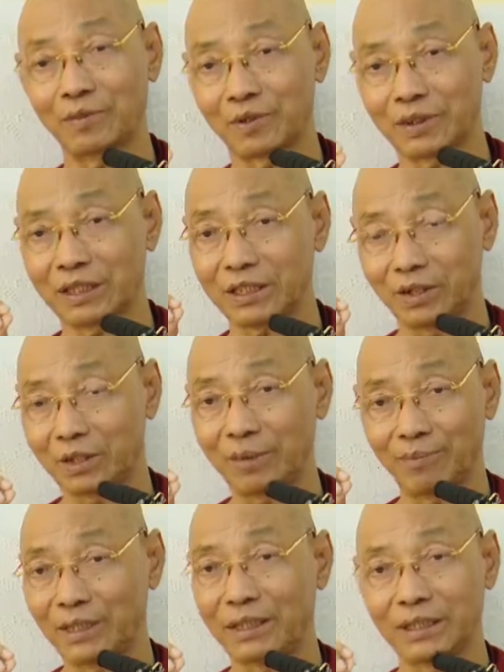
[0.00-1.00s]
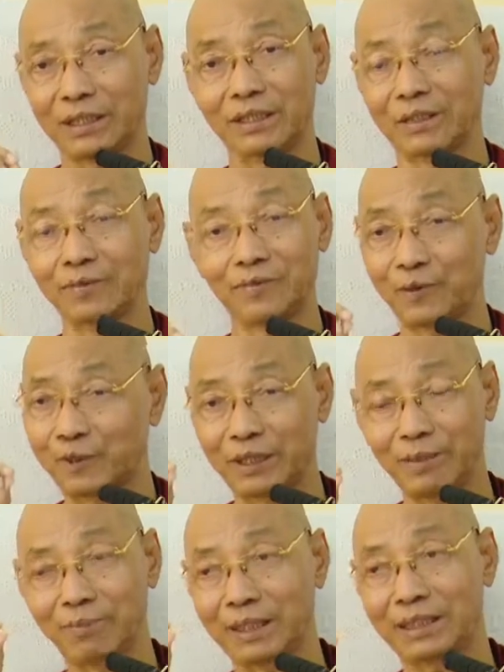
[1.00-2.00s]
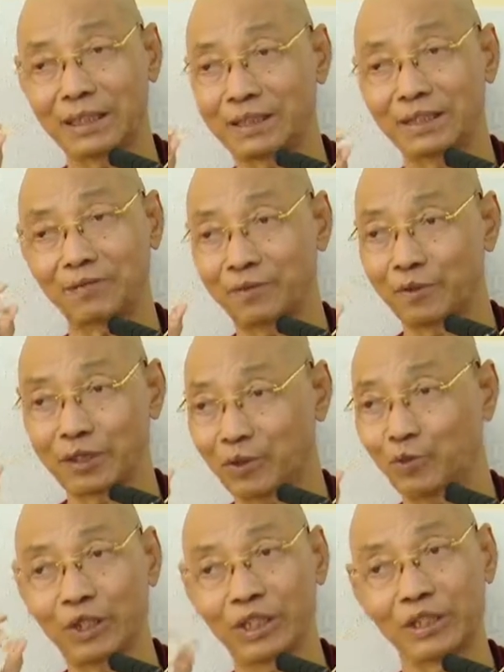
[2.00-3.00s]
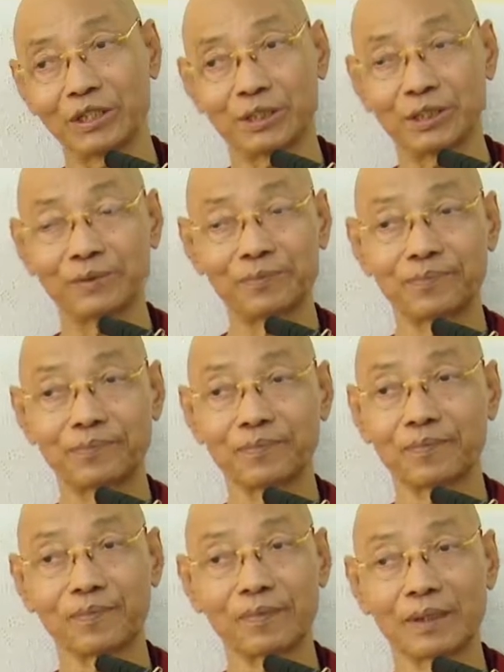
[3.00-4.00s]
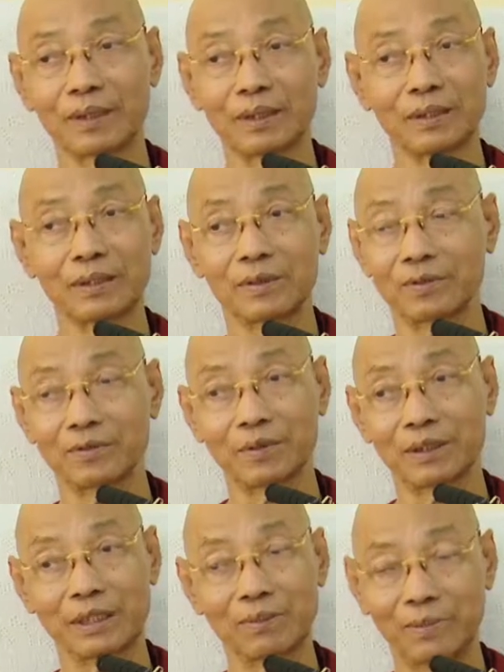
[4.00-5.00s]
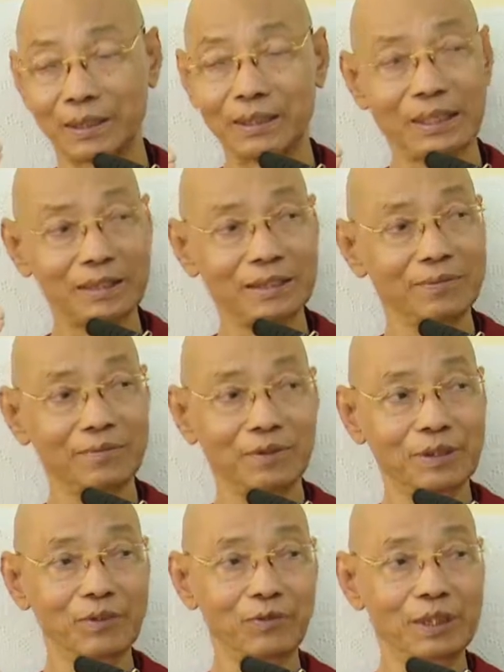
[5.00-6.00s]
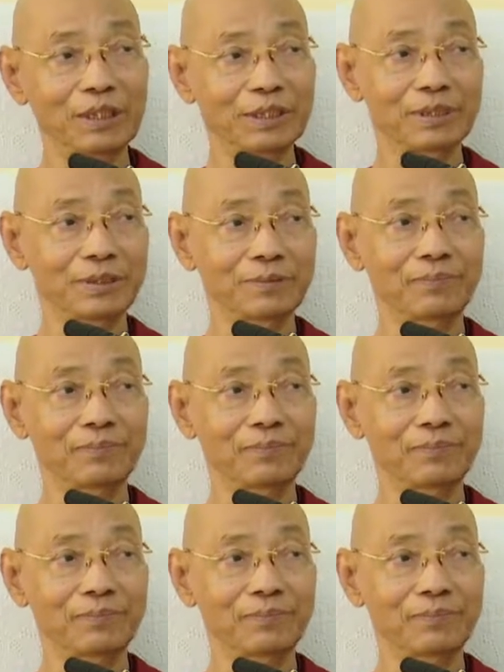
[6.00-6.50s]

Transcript: the correct meaning. 40 methods, 40 ways. 40 methods, 40 ways.